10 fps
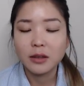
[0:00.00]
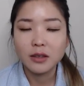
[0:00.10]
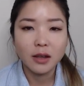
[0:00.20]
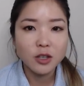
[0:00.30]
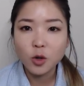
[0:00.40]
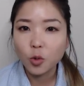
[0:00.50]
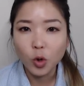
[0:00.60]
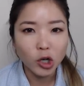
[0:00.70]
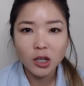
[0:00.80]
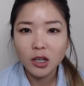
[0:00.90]
doesn't
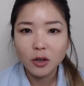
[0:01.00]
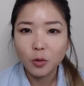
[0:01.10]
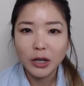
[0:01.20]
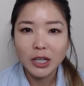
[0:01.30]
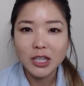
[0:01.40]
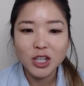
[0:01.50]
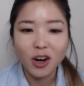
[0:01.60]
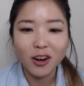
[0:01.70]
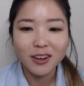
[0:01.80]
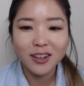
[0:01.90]
work when it's
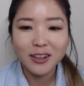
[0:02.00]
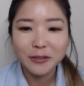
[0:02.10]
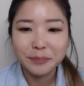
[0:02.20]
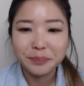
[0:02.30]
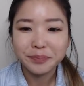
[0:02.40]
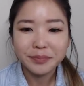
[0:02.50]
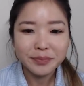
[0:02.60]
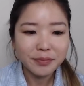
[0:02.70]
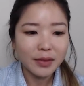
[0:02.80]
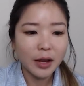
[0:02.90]
dark.
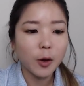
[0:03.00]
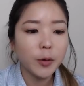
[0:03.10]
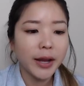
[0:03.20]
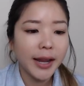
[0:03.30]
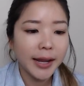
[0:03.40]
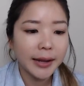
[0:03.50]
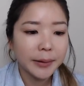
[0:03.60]
Okay.